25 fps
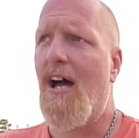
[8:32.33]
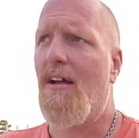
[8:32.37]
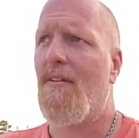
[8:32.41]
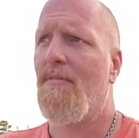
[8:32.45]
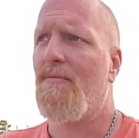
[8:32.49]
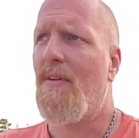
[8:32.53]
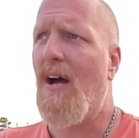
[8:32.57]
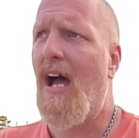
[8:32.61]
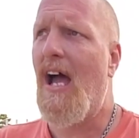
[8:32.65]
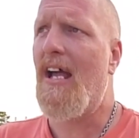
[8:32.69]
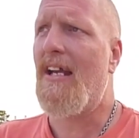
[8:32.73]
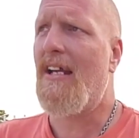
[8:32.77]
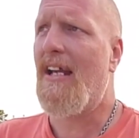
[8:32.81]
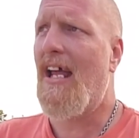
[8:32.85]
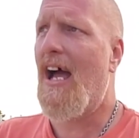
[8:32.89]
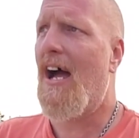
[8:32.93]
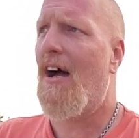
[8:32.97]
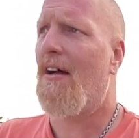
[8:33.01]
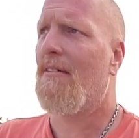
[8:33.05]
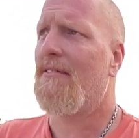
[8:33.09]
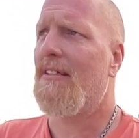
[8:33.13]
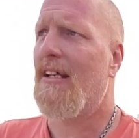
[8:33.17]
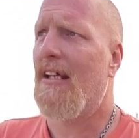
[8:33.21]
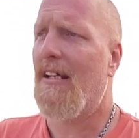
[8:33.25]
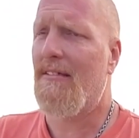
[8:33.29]
find
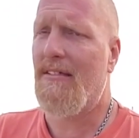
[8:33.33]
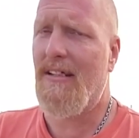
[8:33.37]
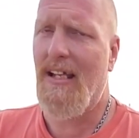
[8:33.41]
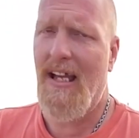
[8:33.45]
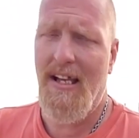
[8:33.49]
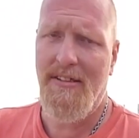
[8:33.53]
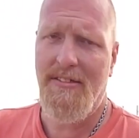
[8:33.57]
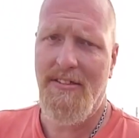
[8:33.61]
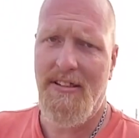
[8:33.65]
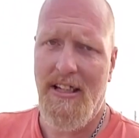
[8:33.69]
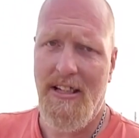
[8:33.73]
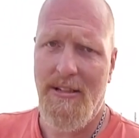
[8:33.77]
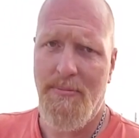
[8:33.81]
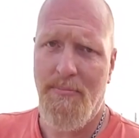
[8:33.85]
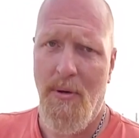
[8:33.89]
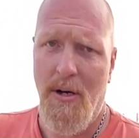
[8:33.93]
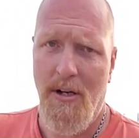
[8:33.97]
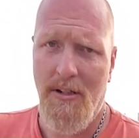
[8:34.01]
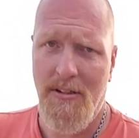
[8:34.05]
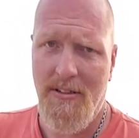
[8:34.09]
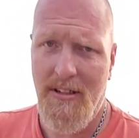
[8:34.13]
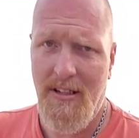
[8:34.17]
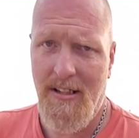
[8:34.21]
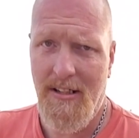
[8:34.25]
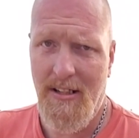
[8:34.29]
out that yes, this
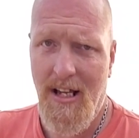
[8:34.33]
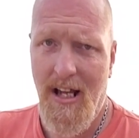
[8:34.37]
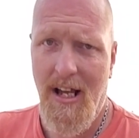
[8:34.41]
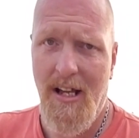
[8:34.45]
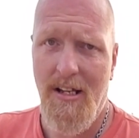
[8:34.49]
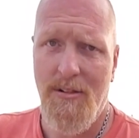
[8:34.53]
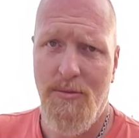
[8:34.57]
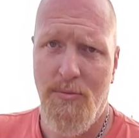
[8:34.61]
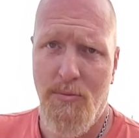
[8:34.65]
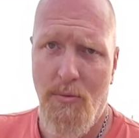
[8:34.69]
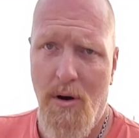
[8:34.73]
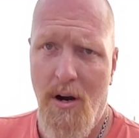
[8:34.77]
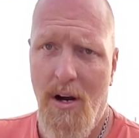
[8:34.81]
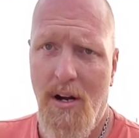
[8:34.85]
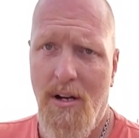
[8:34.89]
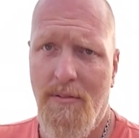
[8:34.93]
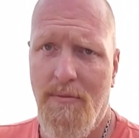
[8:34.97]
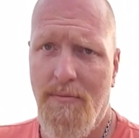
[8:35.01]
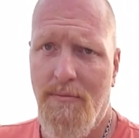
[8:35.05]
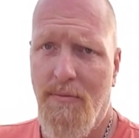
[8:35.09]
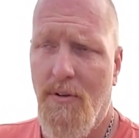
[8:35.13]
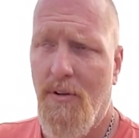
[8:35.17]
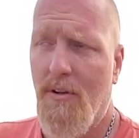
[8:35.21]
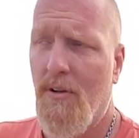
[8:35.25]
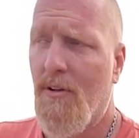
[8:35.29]
person does work
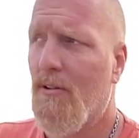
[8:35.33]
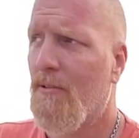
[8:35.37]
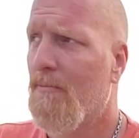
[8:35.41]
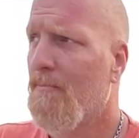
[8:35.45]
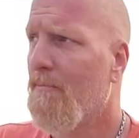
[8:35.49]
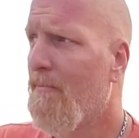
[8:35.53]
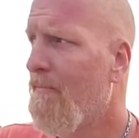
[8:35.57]
for